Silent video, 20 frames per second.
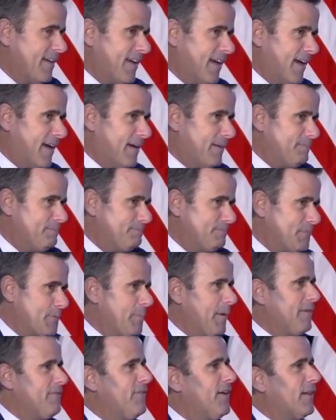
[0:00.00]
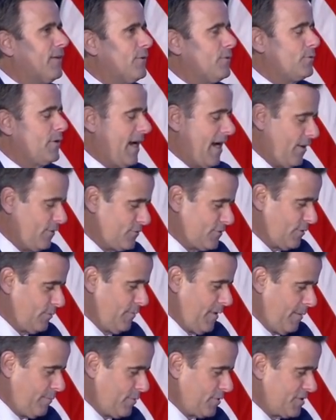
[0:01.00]
To my fellow council
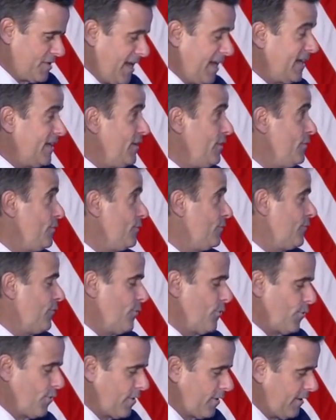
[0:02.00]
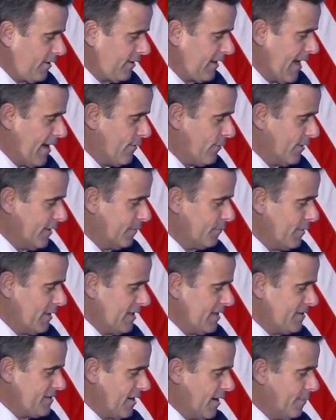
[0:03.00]
members, thank you for allowing
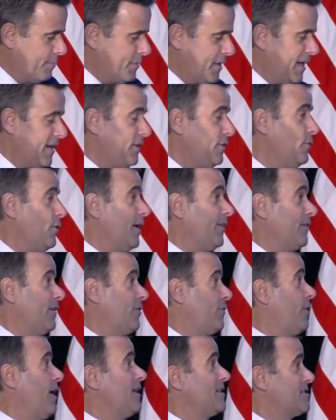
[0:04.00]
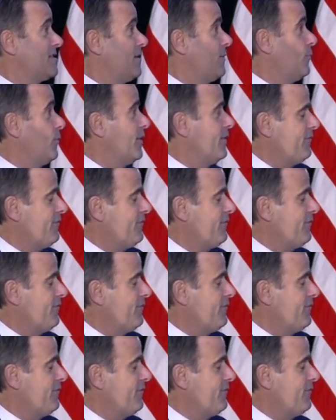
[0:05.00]
me to update you on the threats that we